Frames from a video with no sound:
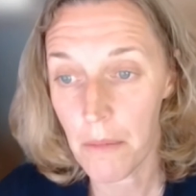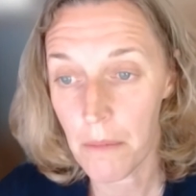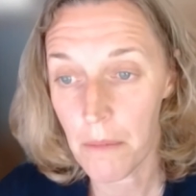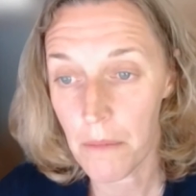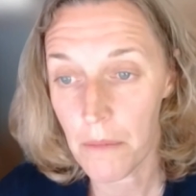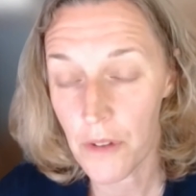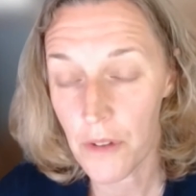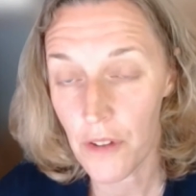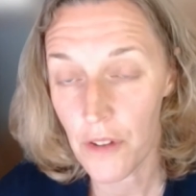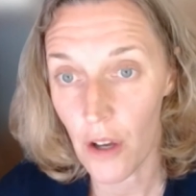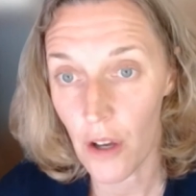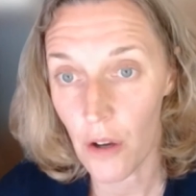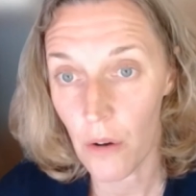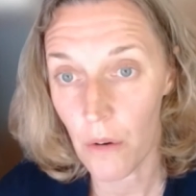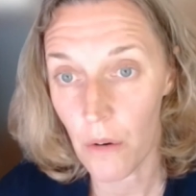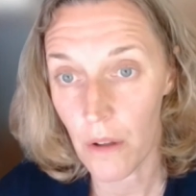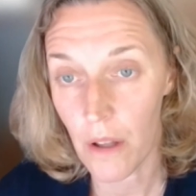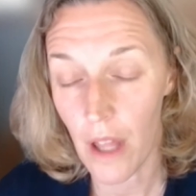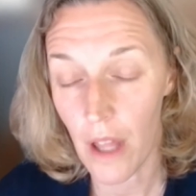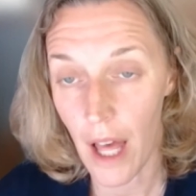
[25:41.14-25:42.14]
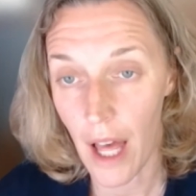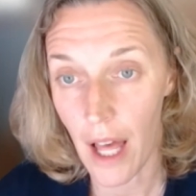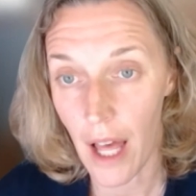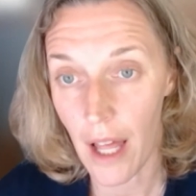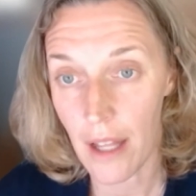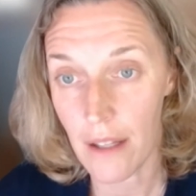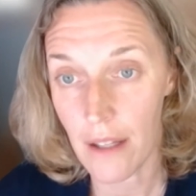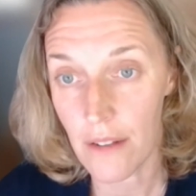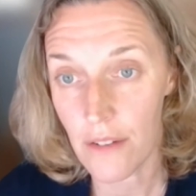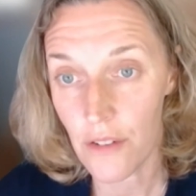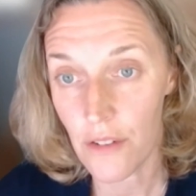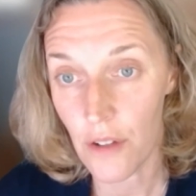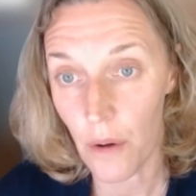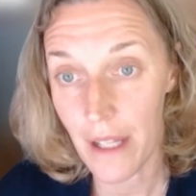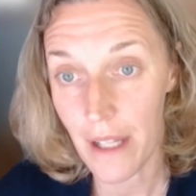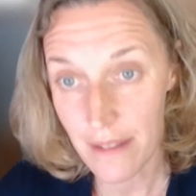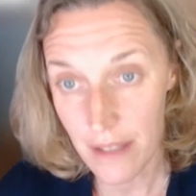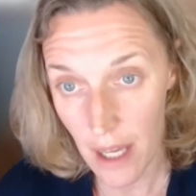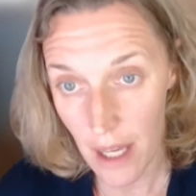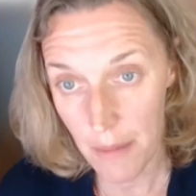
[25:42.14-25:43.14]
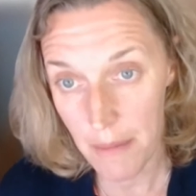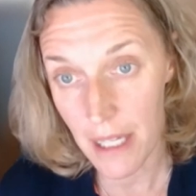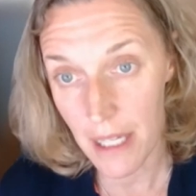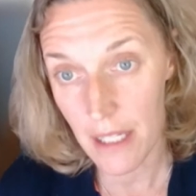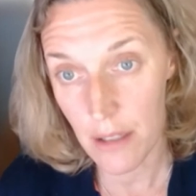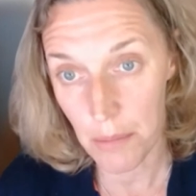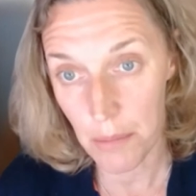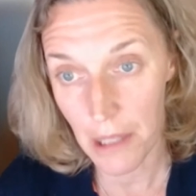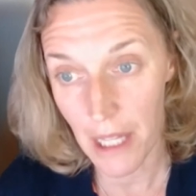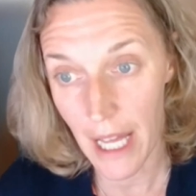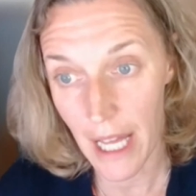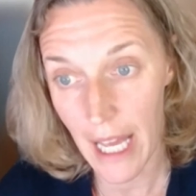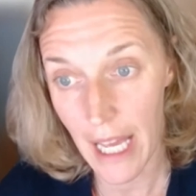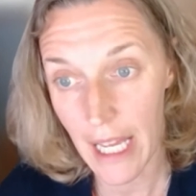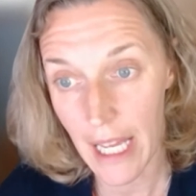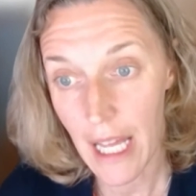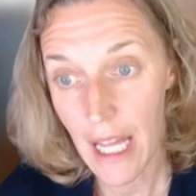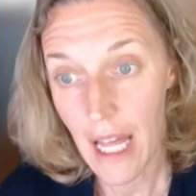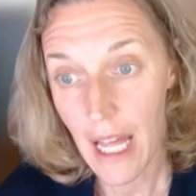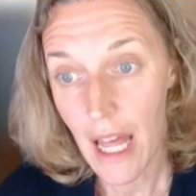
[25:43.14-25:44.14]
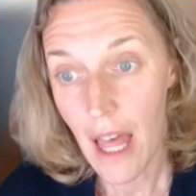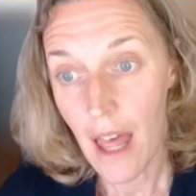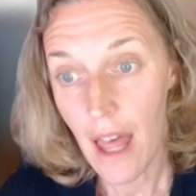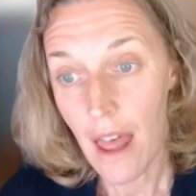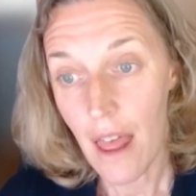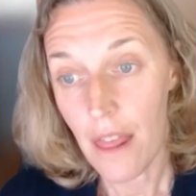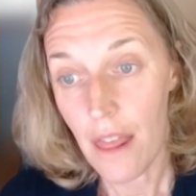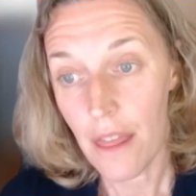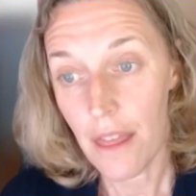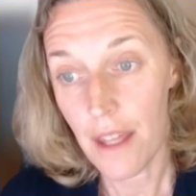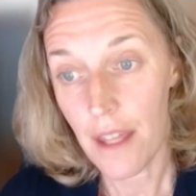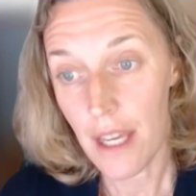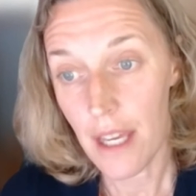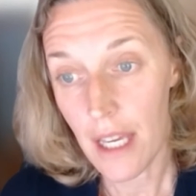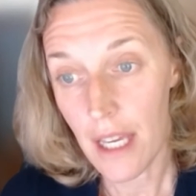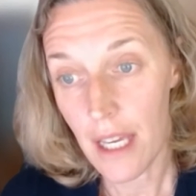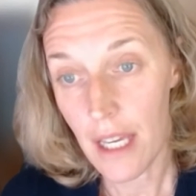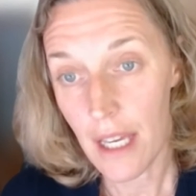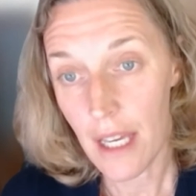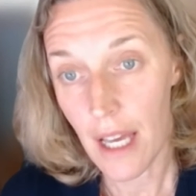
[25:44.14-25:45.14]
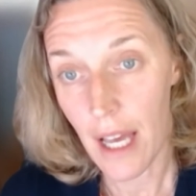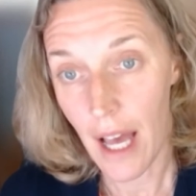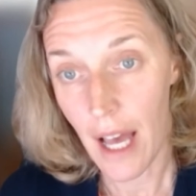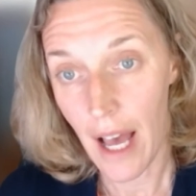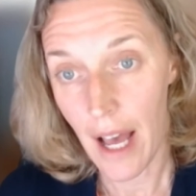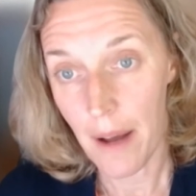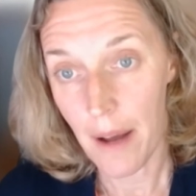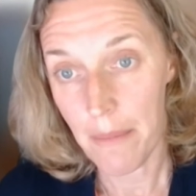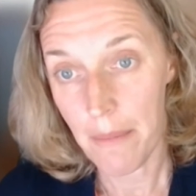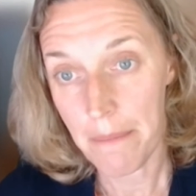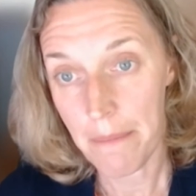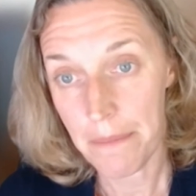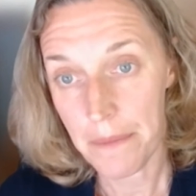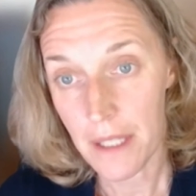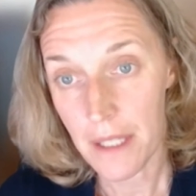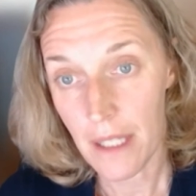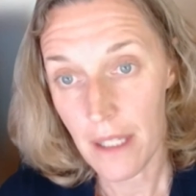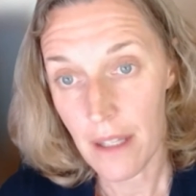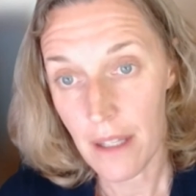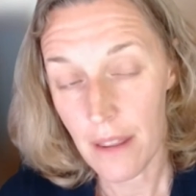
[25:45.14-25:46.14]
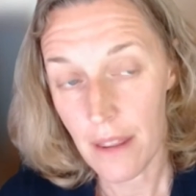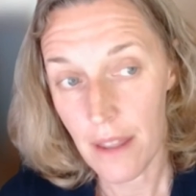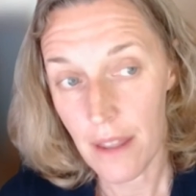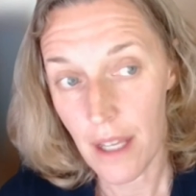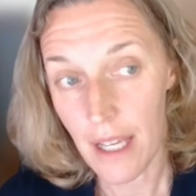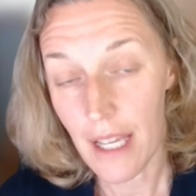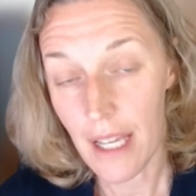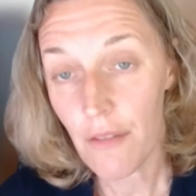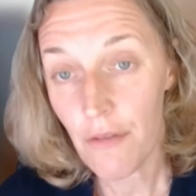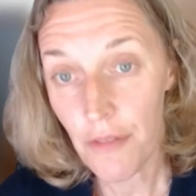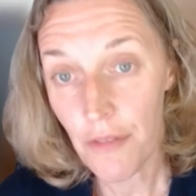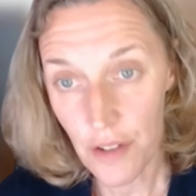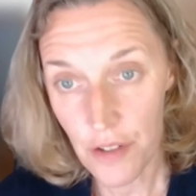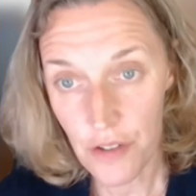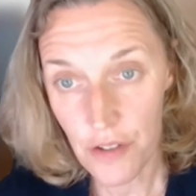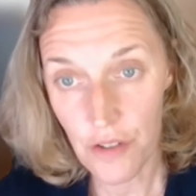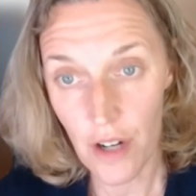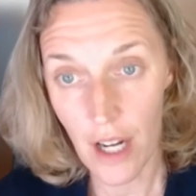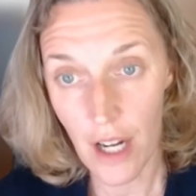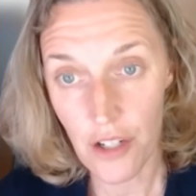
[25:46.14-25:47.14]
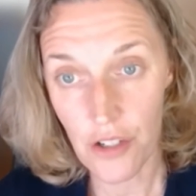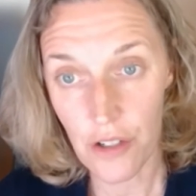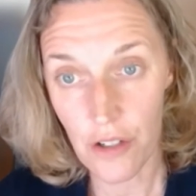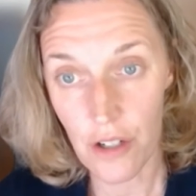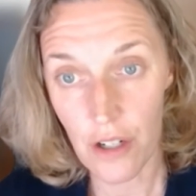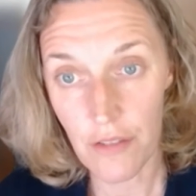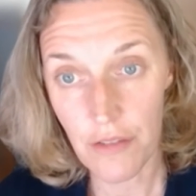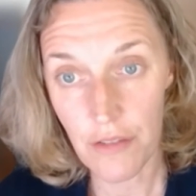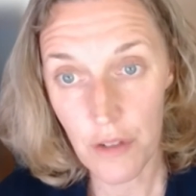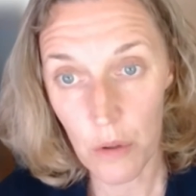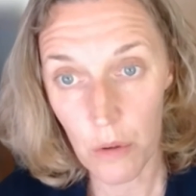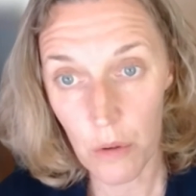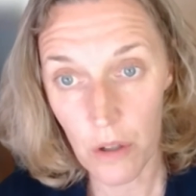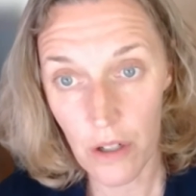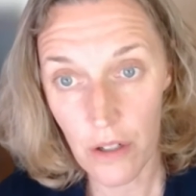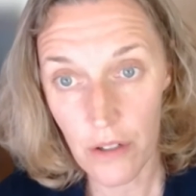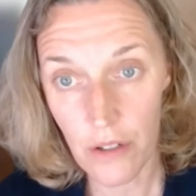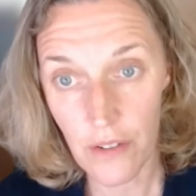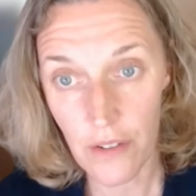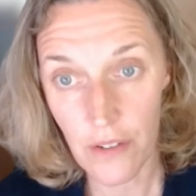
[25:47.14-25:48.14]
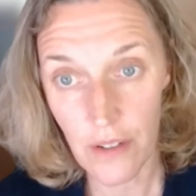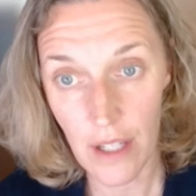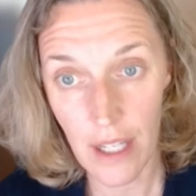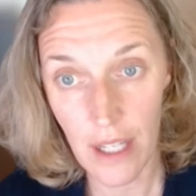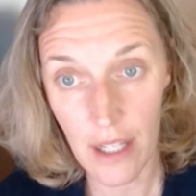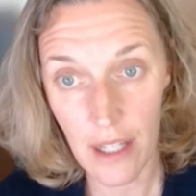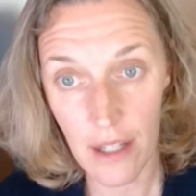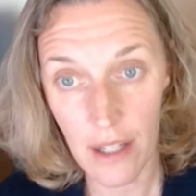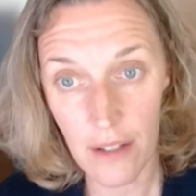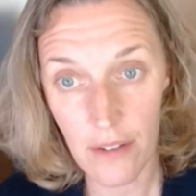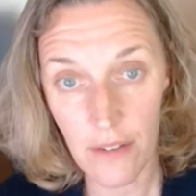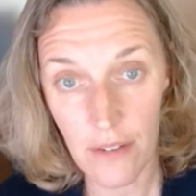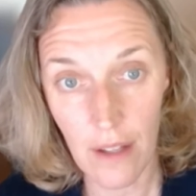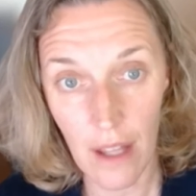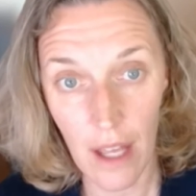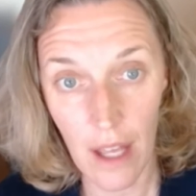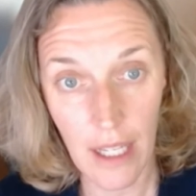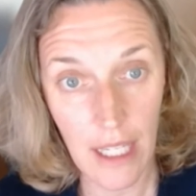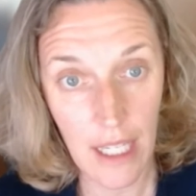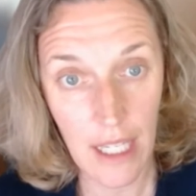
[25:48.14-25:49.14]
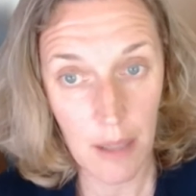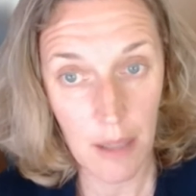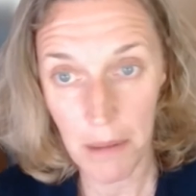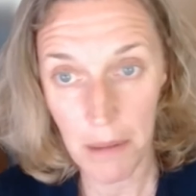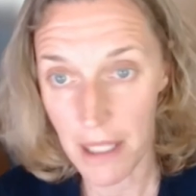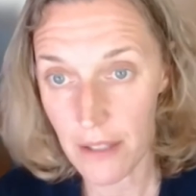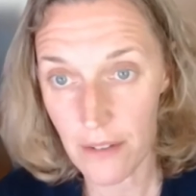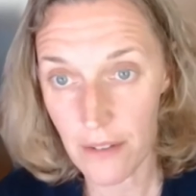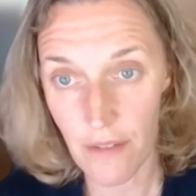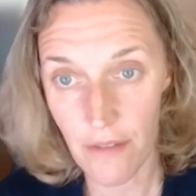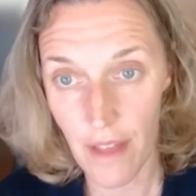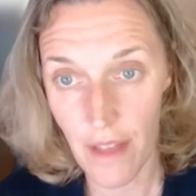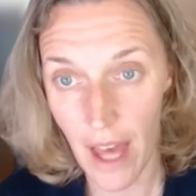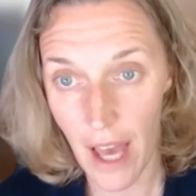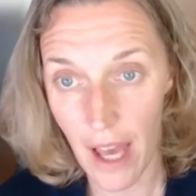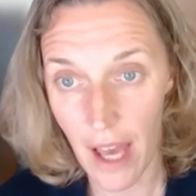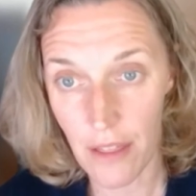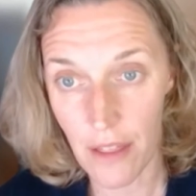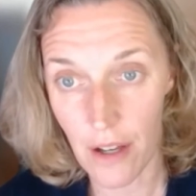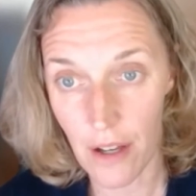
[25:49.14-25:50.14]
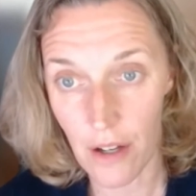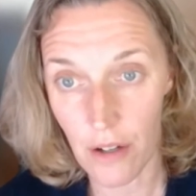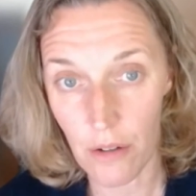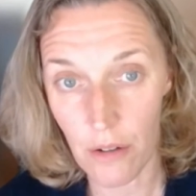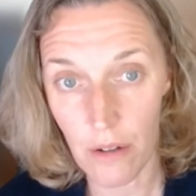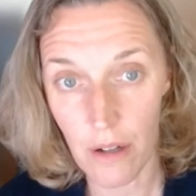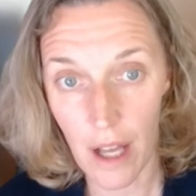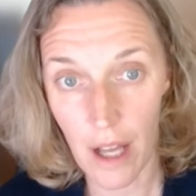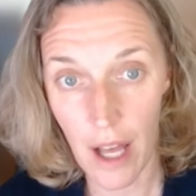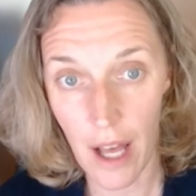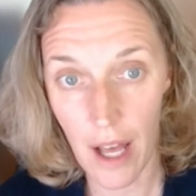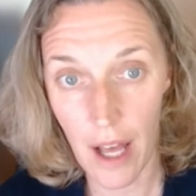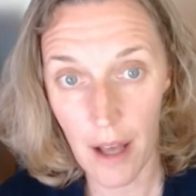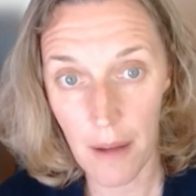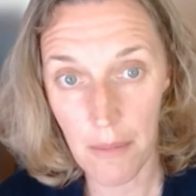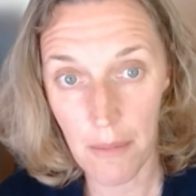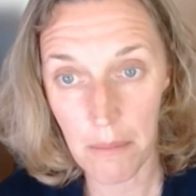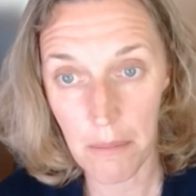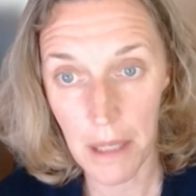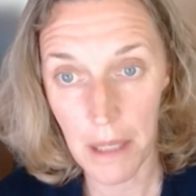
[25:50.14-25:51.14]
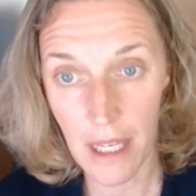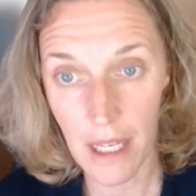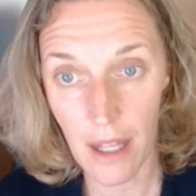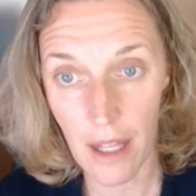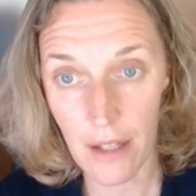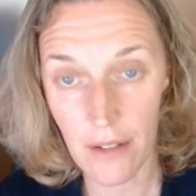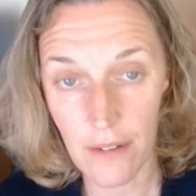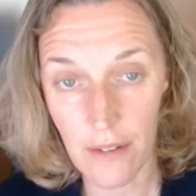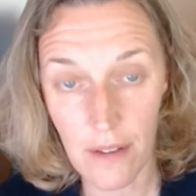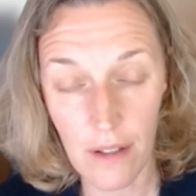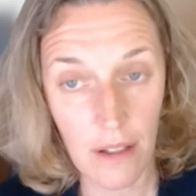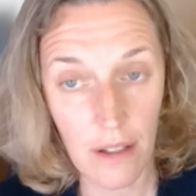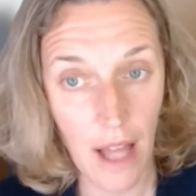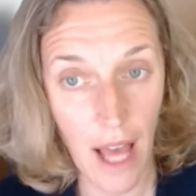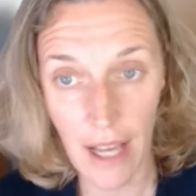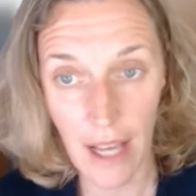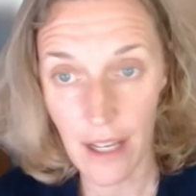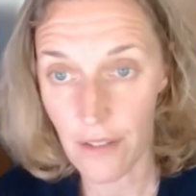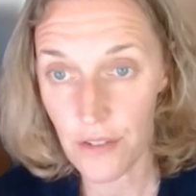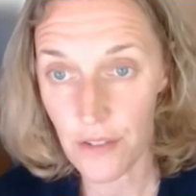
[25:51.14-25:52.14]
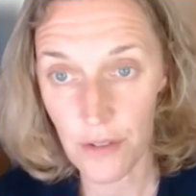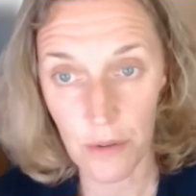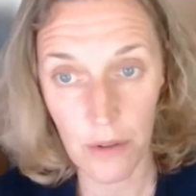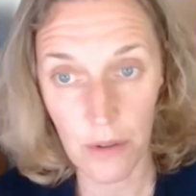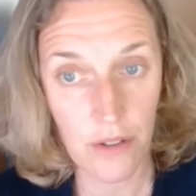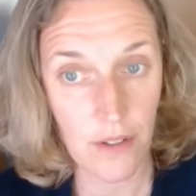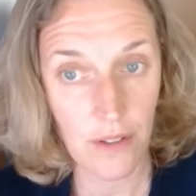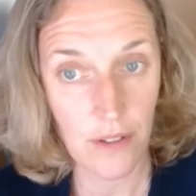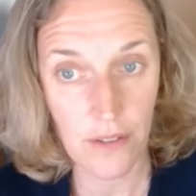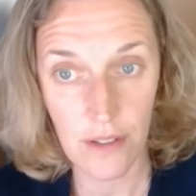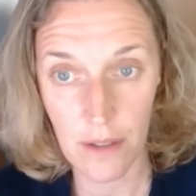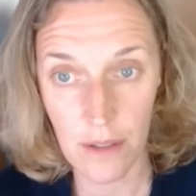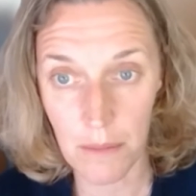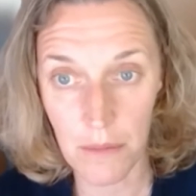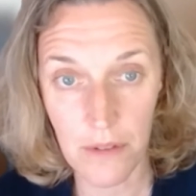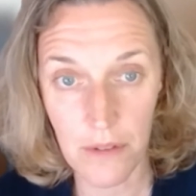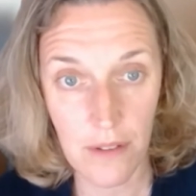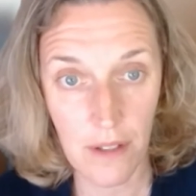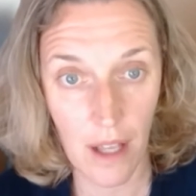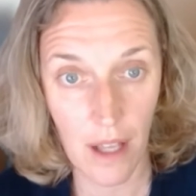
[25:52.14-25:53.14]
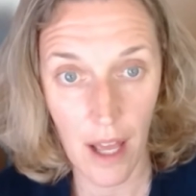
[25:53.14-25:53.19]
So it's coming into play. The infrastructure, of course, is a key piece of that, though, because the lack of sewer systems